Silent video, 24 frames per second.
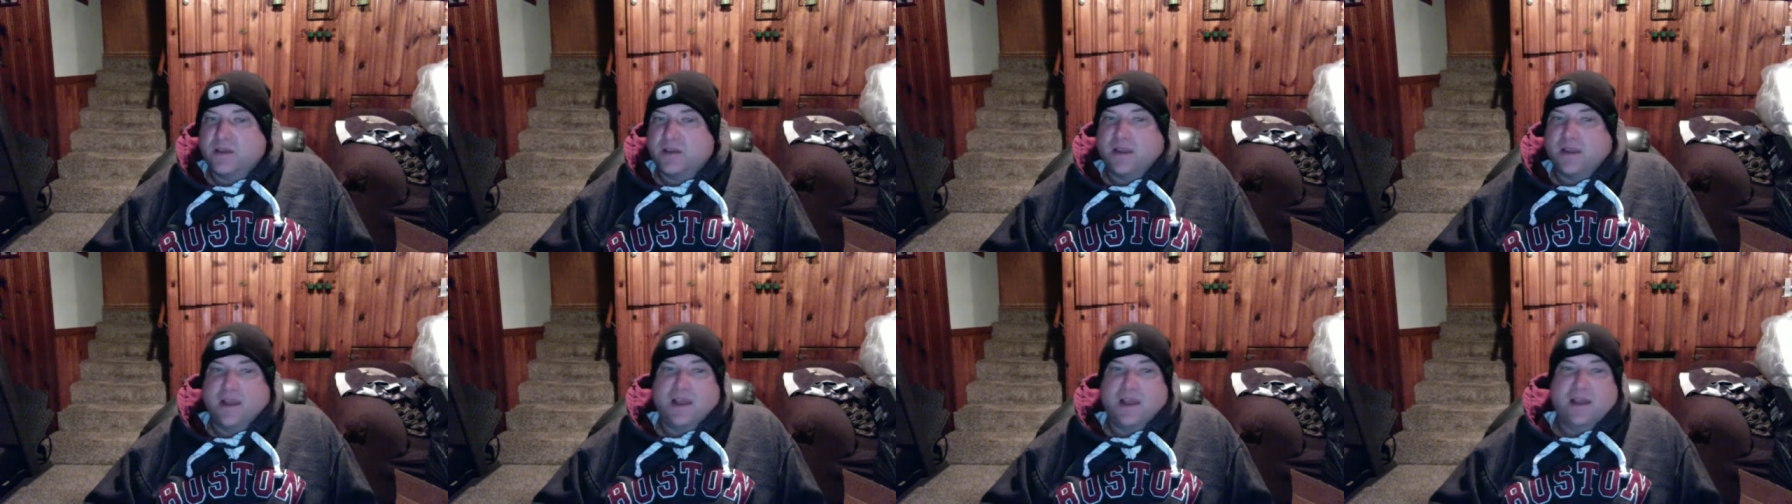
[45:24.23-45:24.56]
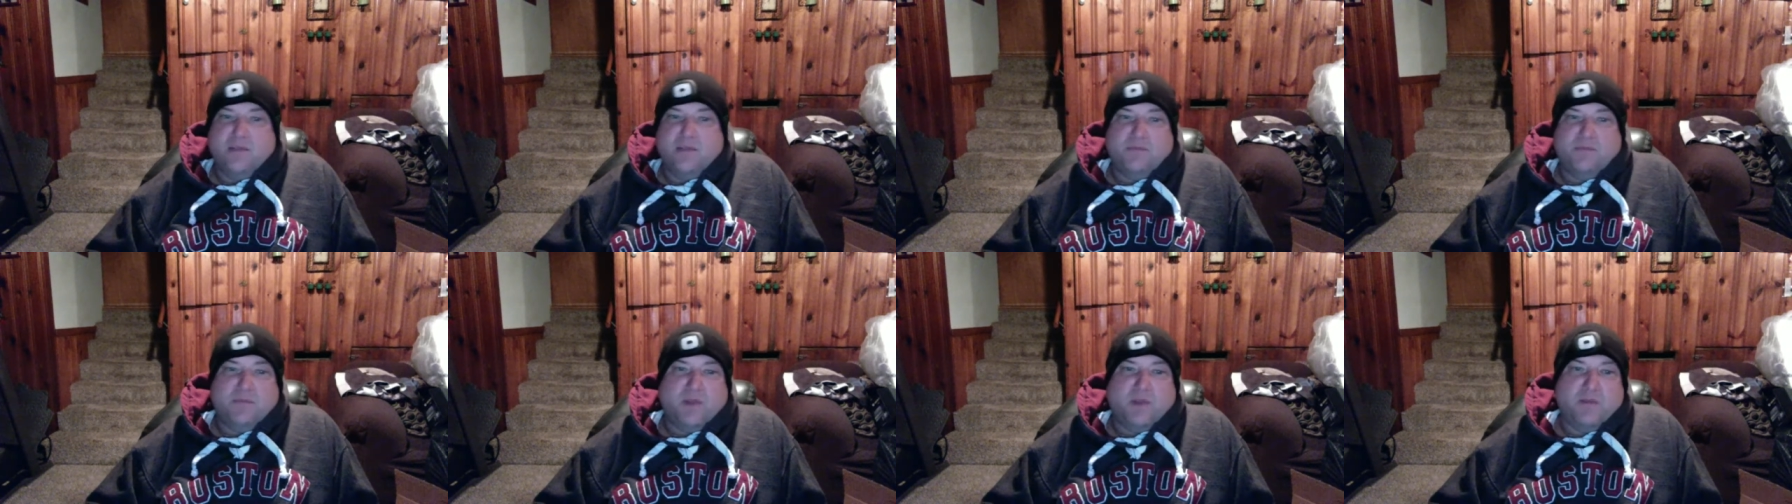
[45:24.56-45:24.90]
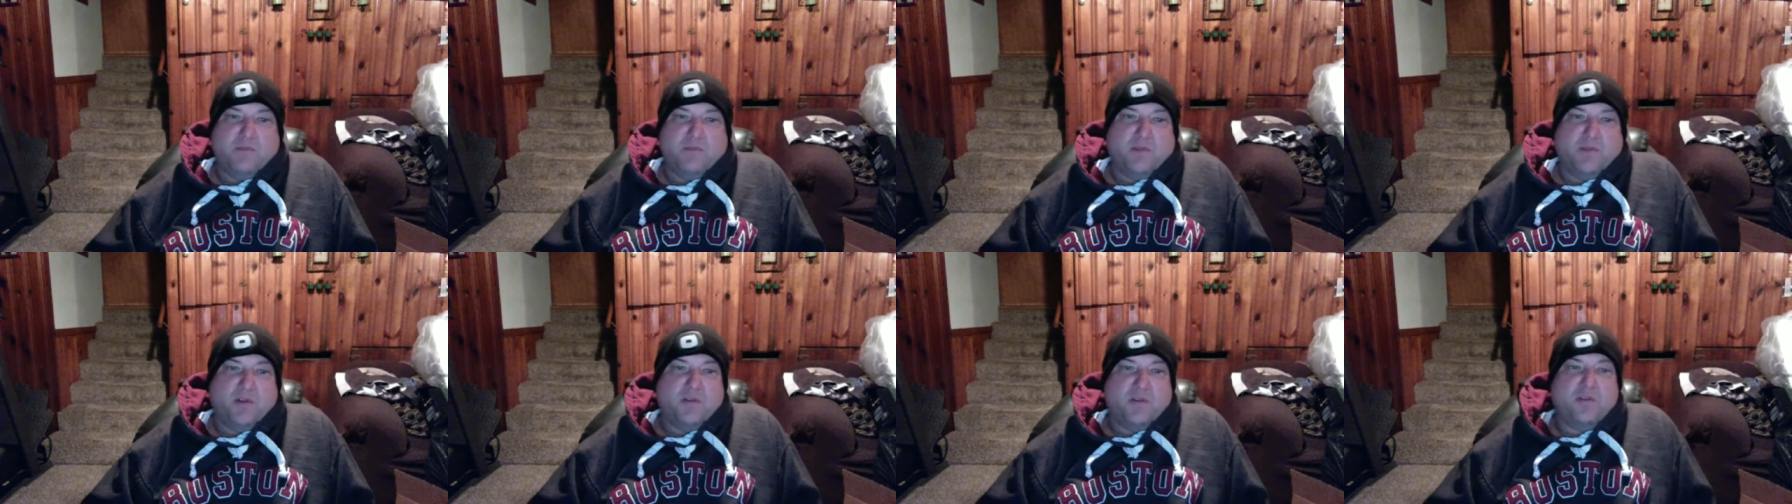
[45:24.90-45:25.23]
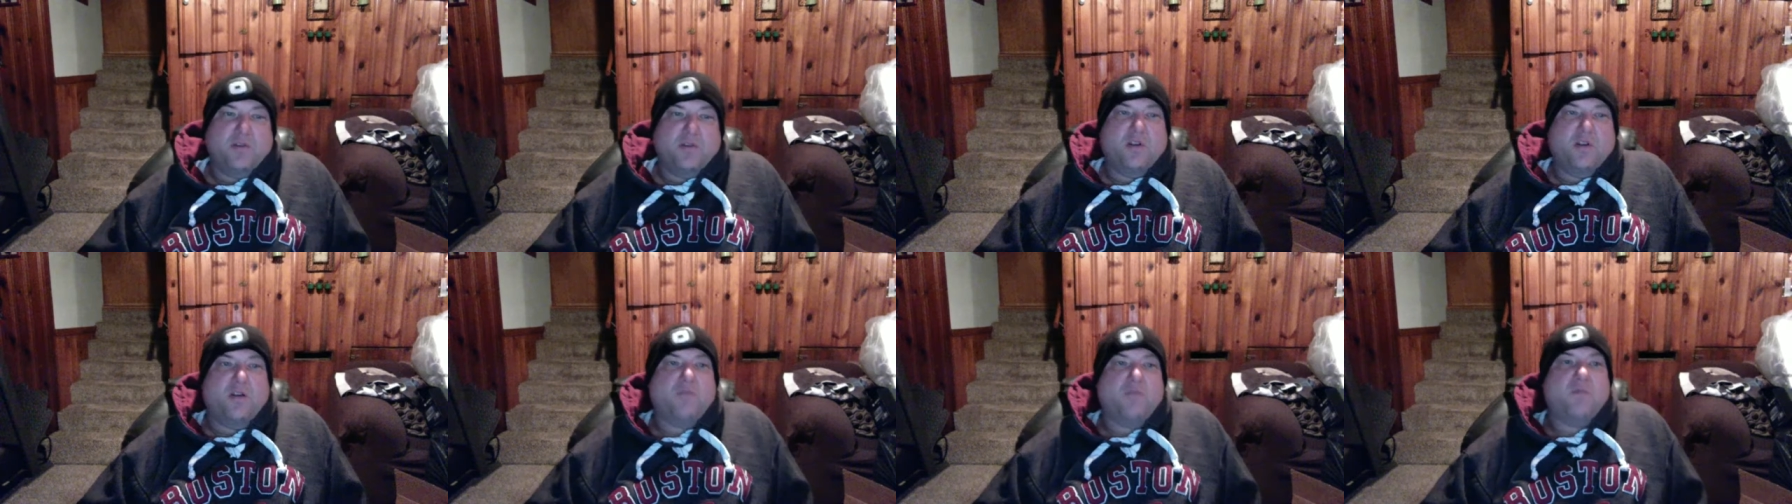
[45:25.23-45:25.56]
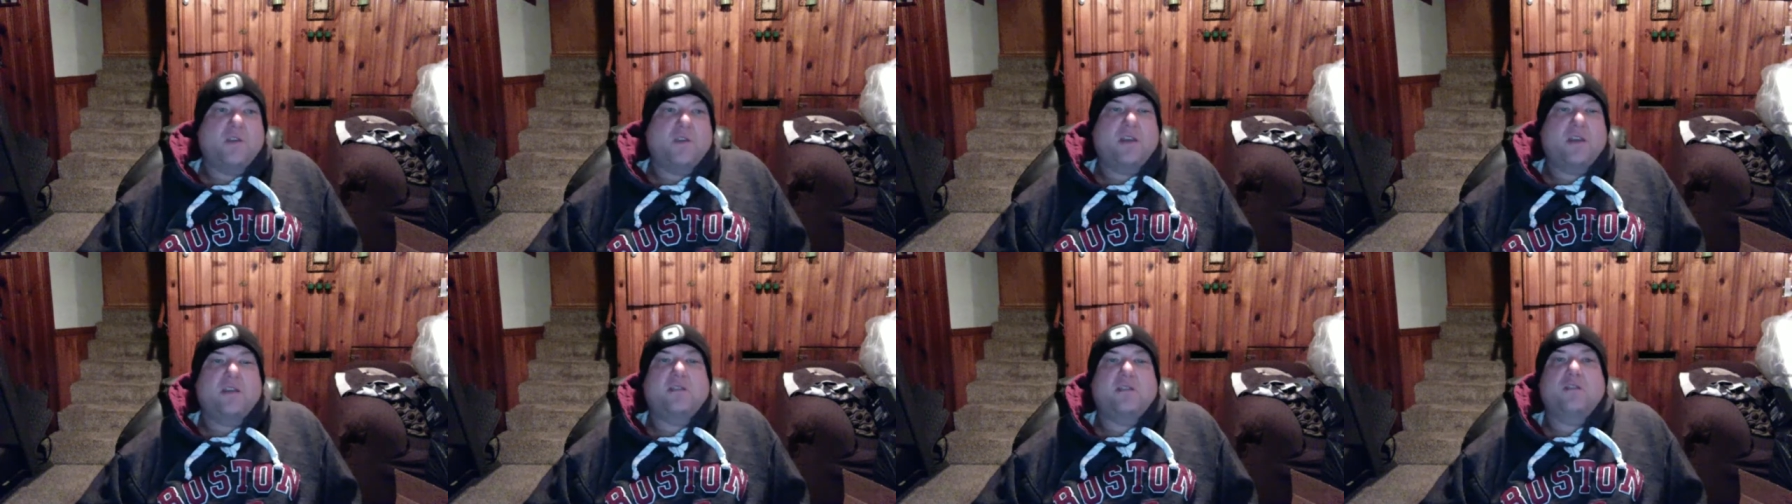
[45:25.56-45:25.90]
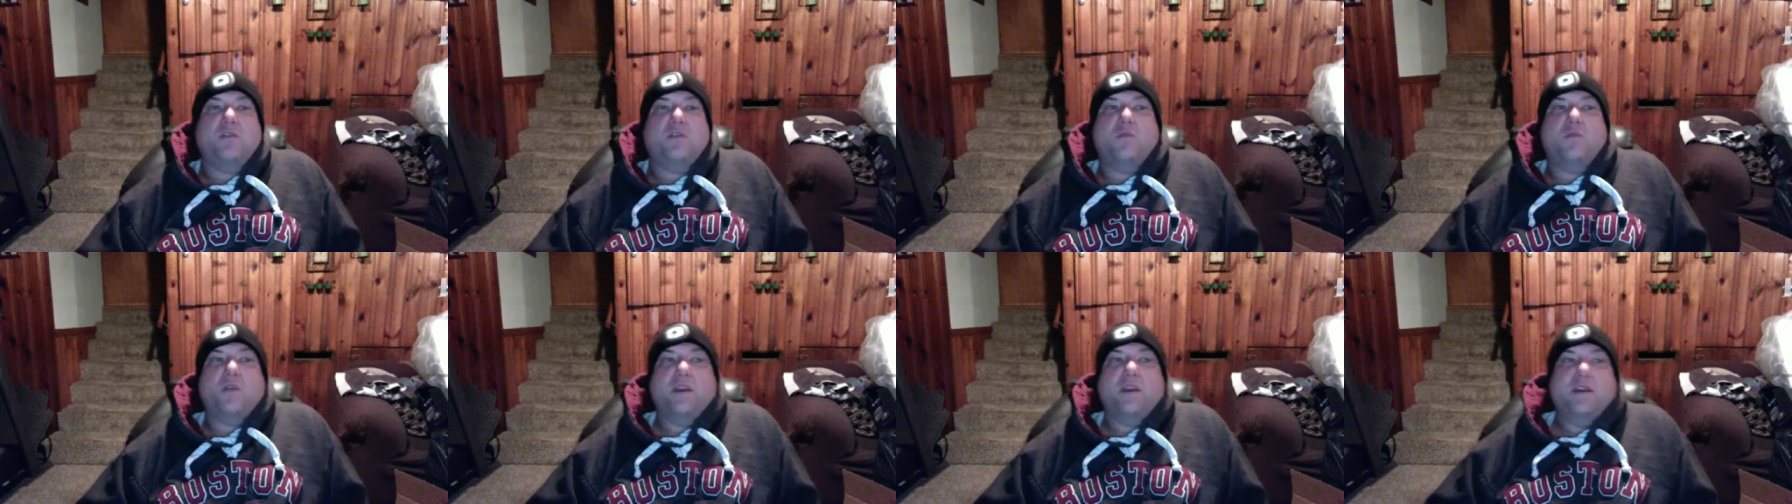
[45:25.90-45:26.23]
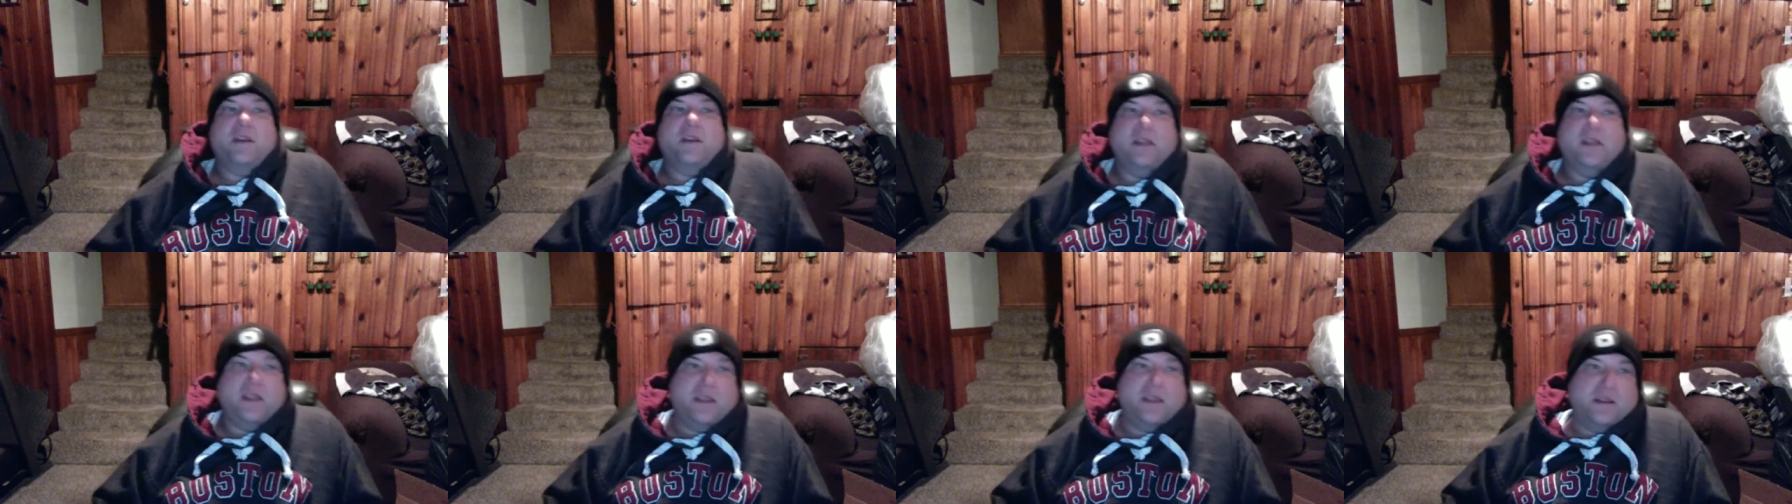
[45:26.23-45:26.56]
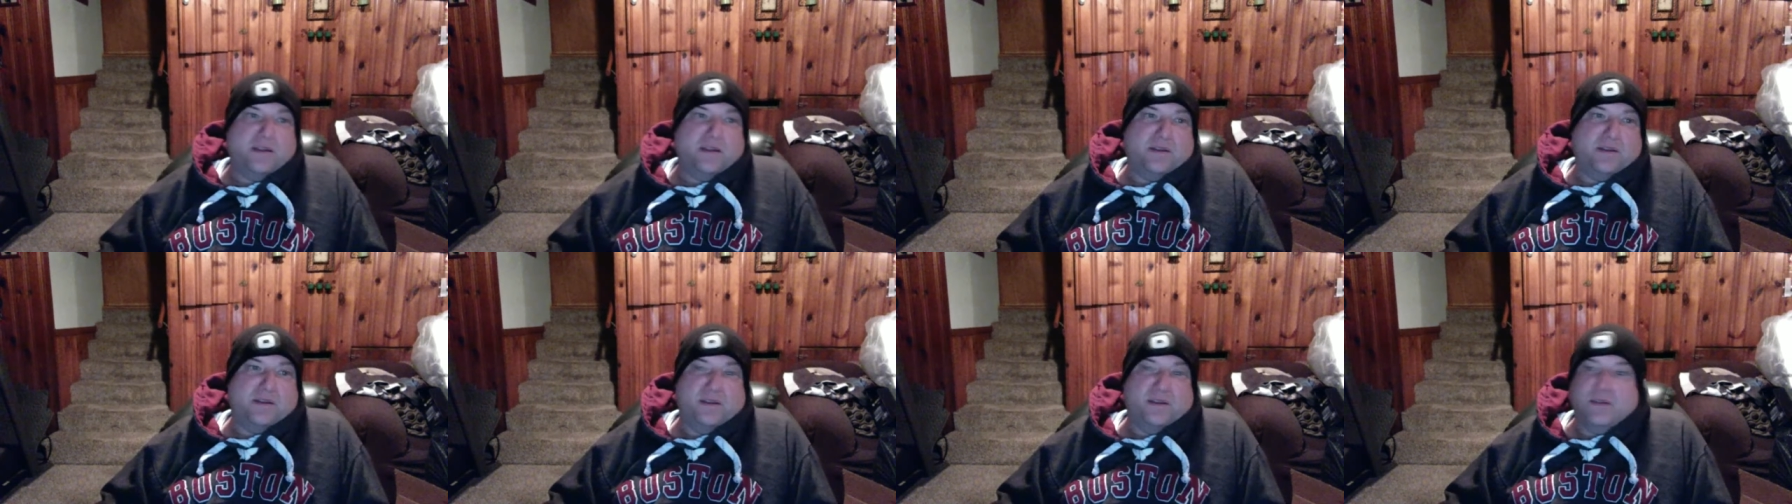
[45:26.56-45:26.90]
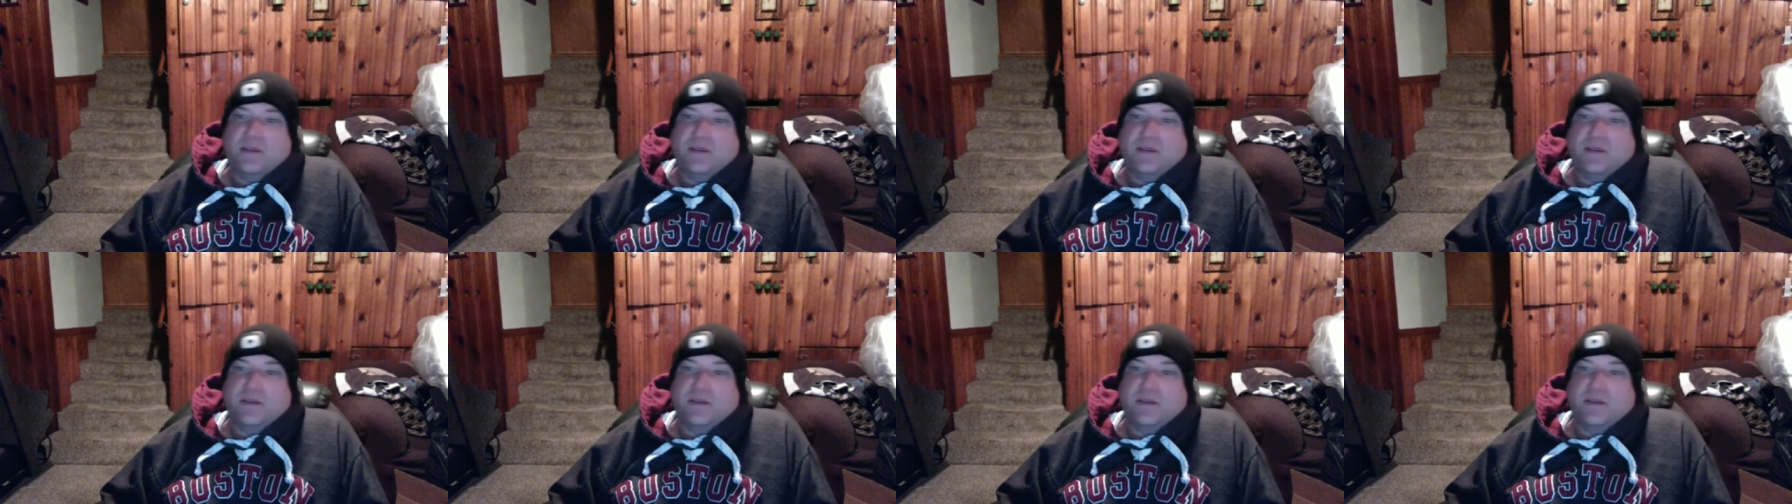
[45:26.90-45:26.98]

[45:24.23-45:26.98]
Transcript: I'm not nowhere near